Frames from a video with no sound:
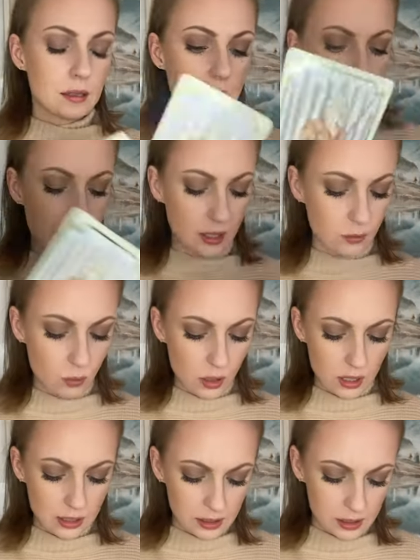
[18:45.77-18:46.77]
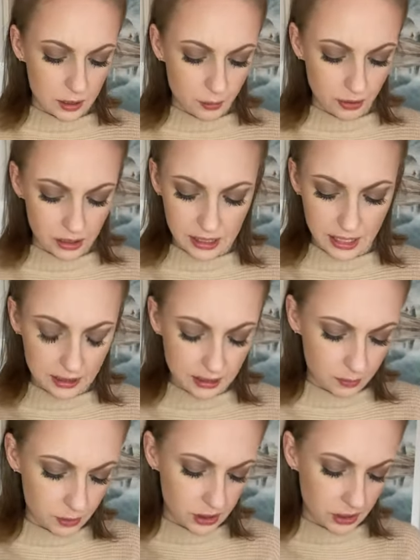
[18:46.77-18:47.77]
Nine of Wands to protect
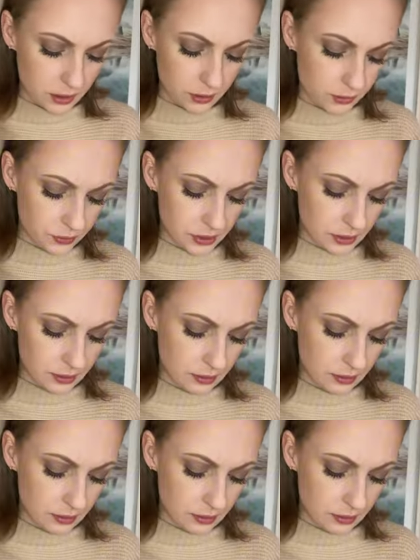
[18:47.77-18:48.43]
themselves.